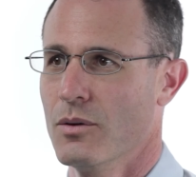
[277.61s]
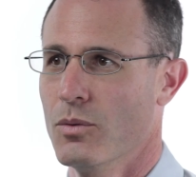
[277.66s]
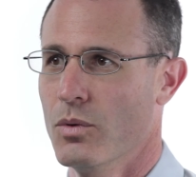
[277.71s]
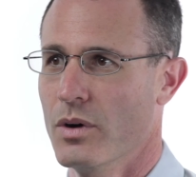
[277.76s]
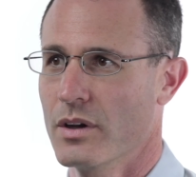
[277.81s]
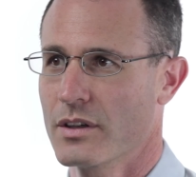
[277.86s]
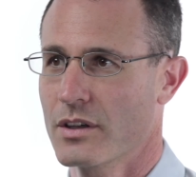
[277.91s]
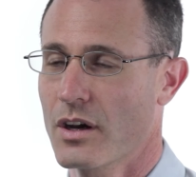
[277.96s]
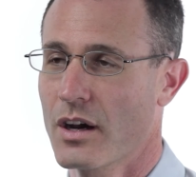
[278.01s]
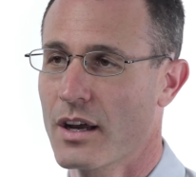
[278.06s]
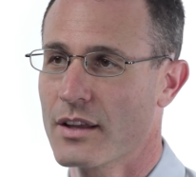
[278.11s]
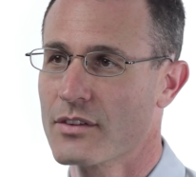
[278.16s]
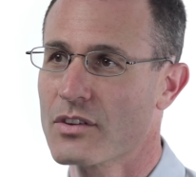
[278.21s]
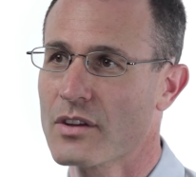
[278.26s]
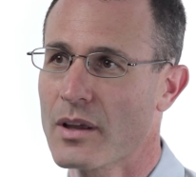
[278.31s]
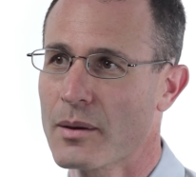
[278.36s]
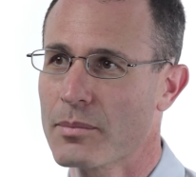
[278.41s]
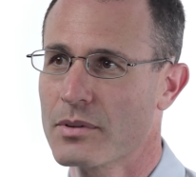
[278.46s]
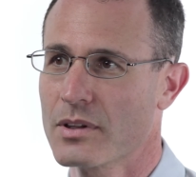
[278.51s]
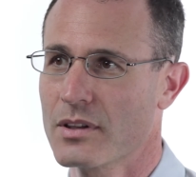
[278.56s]
One
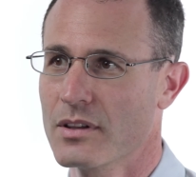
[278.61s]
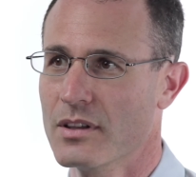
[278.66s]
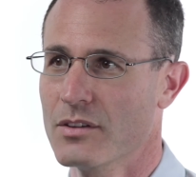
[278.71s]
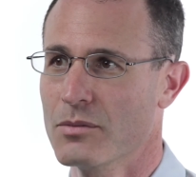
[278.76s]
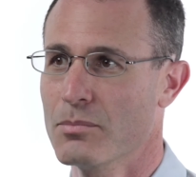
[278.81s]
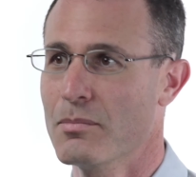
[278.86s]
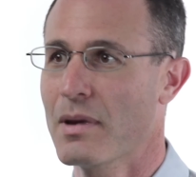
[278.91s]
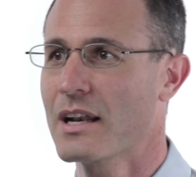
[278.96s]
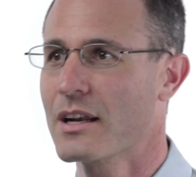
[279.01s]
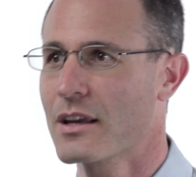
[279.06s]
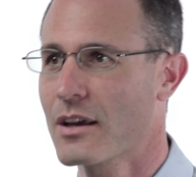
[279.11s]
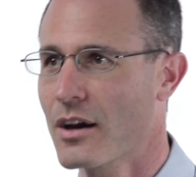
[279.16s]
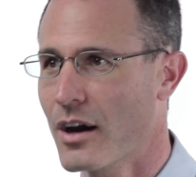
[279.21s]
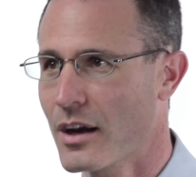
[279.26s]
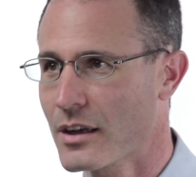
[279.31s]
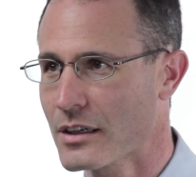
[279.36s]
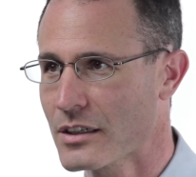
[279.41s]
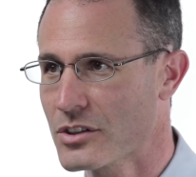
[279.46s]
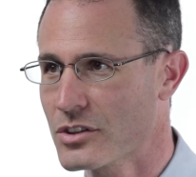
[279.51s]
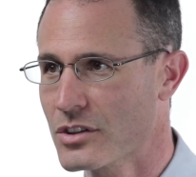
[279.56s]
concept is
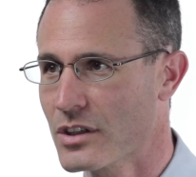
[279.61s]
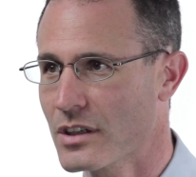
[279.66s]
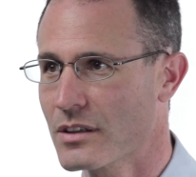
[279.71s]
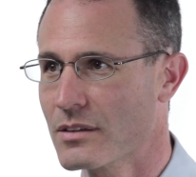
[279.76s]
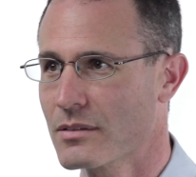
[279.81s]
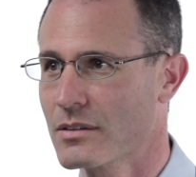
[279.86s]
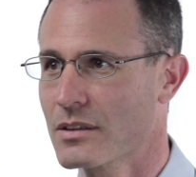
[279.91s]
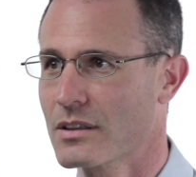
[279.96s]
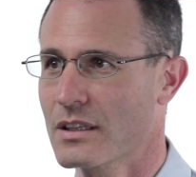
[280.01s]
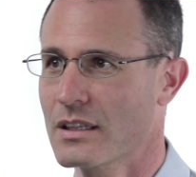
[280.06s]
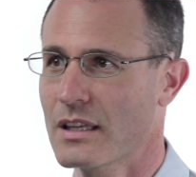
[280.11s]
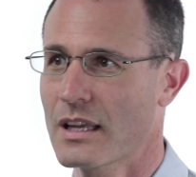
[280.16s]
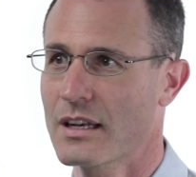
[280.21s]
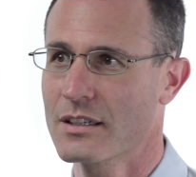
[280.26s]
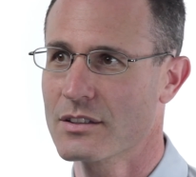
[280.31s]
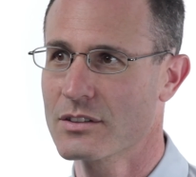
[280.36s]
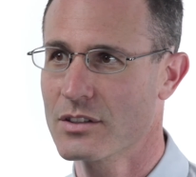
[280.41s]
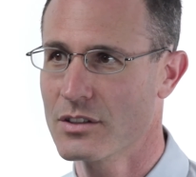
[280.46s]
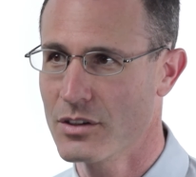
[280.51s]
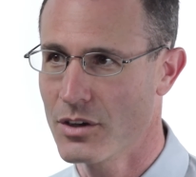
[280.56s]
metacognition,
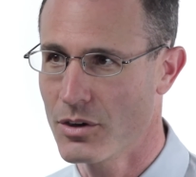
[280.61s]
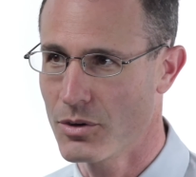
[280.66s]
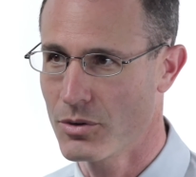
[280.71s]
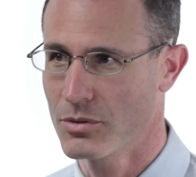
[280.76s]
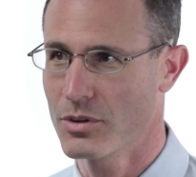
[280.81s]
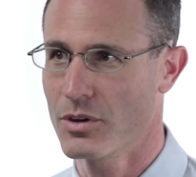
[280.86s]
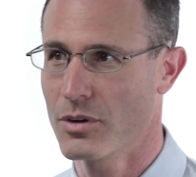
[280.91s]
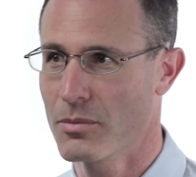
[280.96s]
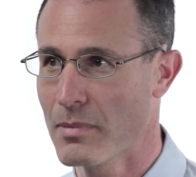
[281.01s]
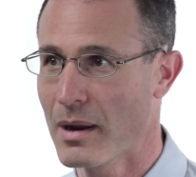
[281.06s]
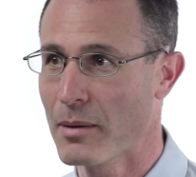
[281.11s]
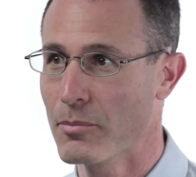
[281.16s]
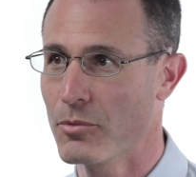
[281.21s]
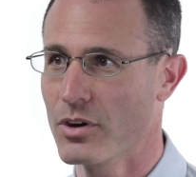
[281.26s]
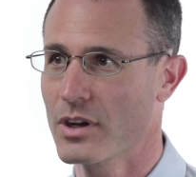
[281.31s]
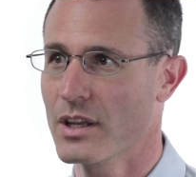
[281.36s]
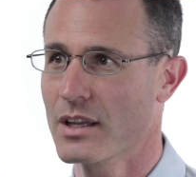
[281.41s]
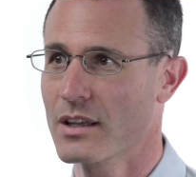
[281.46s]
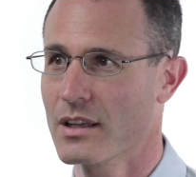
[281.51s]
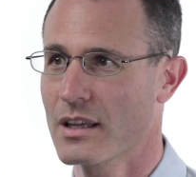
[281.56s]
getting to know your
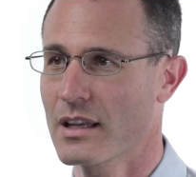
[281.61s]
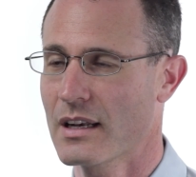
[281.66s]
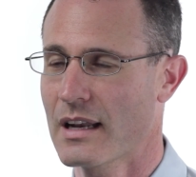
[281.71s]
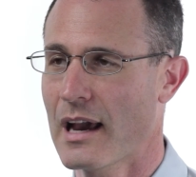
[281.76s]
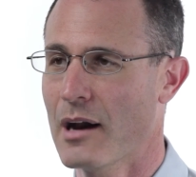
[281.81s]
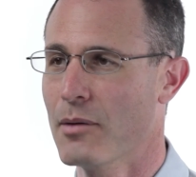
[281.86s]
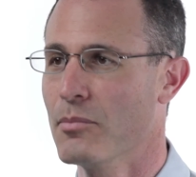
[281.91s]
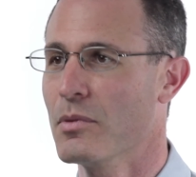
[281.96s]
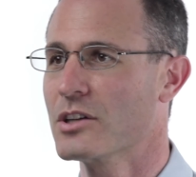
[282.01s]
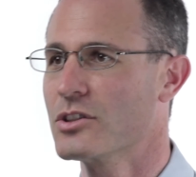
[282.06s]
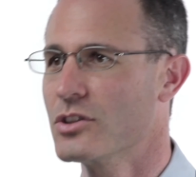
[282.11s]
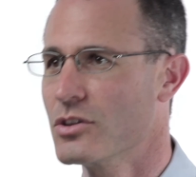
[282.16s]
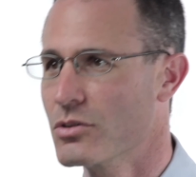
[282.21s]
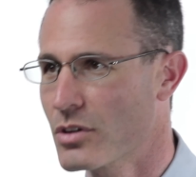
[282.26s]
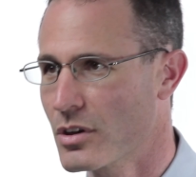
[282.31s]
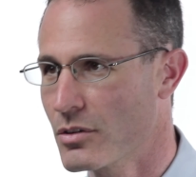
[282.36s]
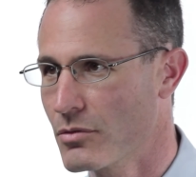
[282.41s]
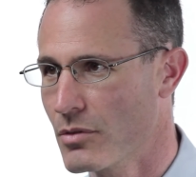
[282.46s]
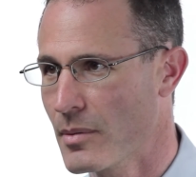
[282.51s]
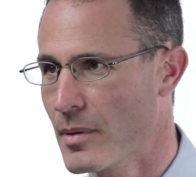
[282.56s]
memory and how much you
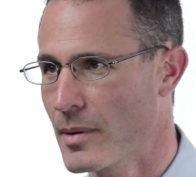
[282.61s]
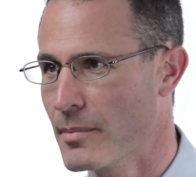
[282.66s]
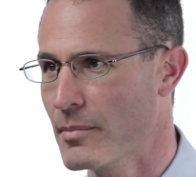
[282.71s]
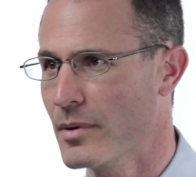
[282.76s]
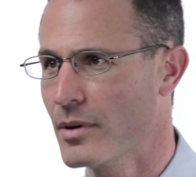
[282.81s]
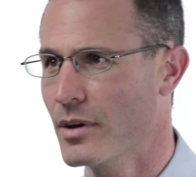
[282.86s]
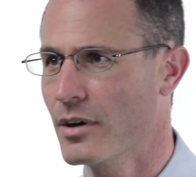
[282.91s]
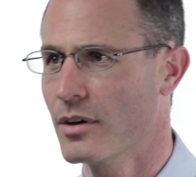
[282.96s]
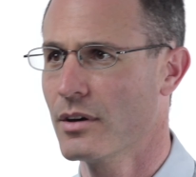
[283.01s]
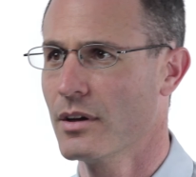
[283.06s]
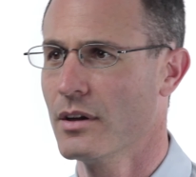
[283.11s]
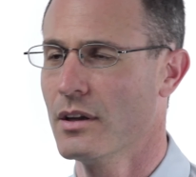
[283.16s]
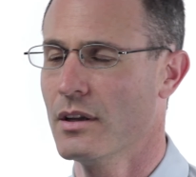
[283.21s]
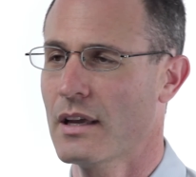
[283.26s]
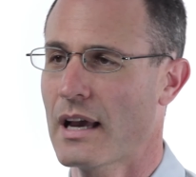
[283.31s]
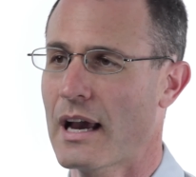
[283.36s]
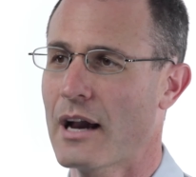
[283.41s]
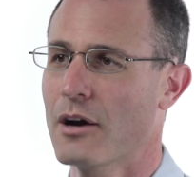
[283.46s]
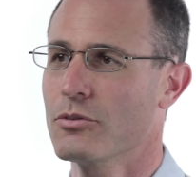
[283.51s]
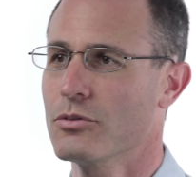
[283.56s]
can remember,
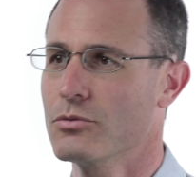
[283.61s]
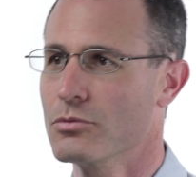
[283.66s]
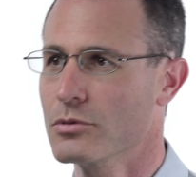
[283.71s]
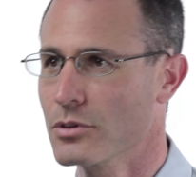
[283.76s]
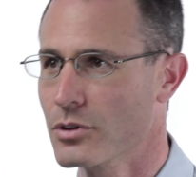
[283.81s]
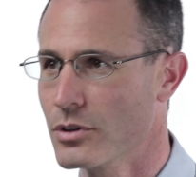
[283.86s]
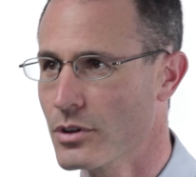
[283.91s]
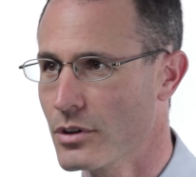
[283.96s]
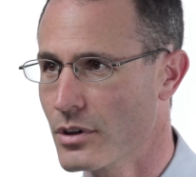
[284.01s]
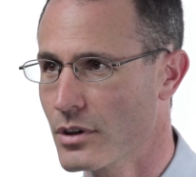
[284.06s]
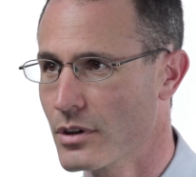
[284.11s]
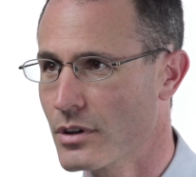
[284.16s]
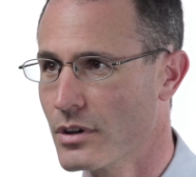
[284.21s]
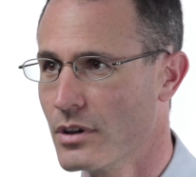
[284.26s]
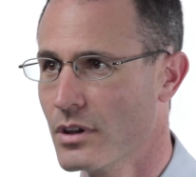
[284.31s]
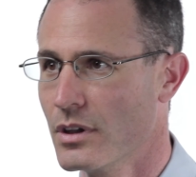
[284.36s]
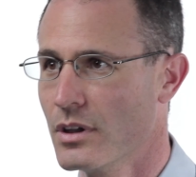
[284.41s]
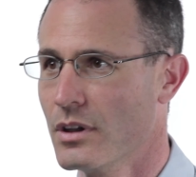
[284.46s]
how you learn,